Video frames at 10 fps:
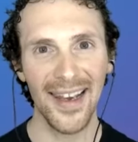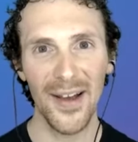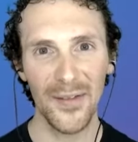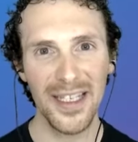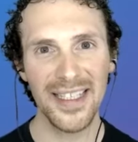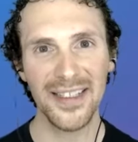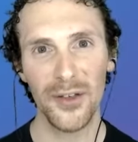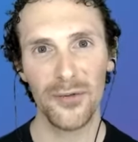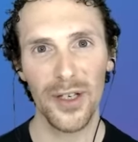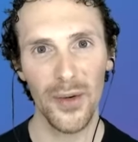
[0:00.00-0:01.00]
love this
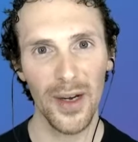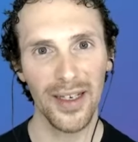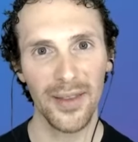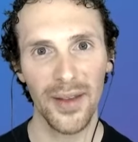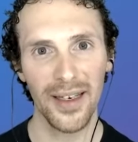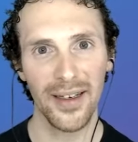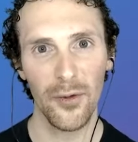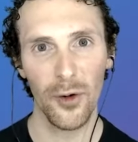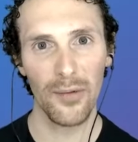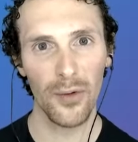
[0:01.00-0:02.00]
interview, and I think
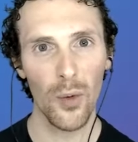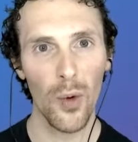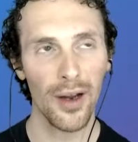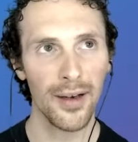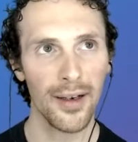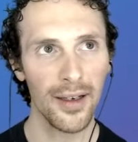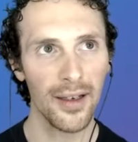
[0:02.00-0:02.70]
for everyone,